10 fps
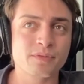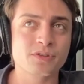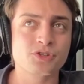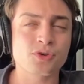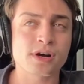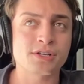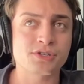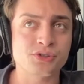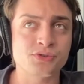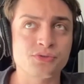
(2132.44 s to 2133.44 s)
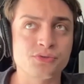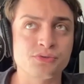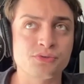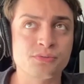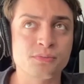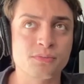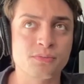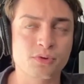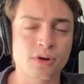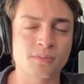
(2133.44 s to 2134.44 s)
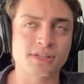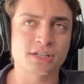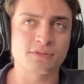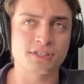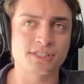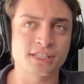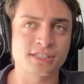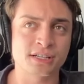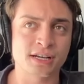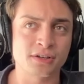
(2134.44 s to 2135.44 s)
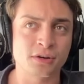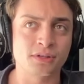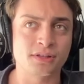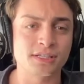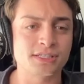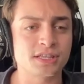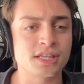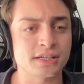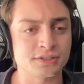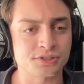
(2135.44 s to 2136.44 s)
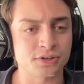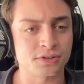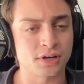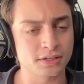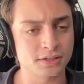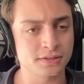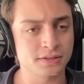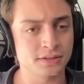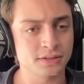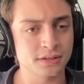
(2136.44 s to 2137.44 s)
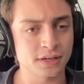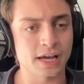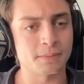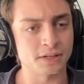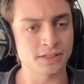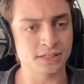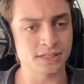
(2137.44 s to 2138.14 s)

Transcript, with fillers: try to ground myself in the sense that I know that these things are not happiness.